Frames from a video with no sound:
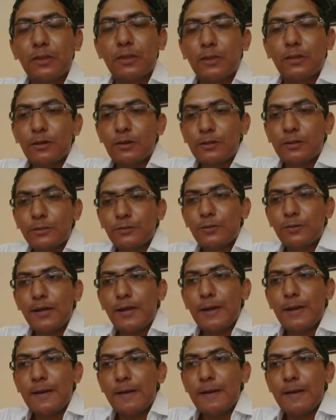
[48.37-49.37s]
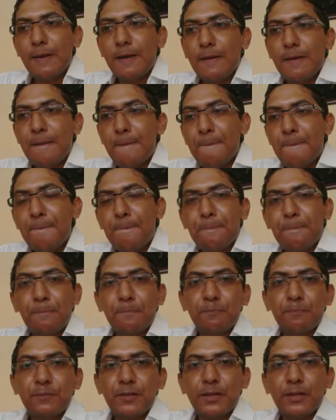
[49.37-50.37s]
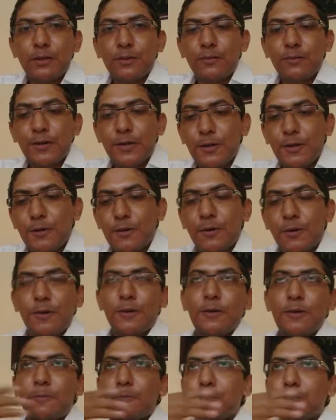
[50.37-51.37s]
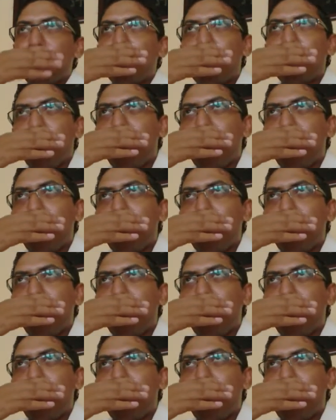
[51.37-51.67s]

thought I'd do a, you know, video on,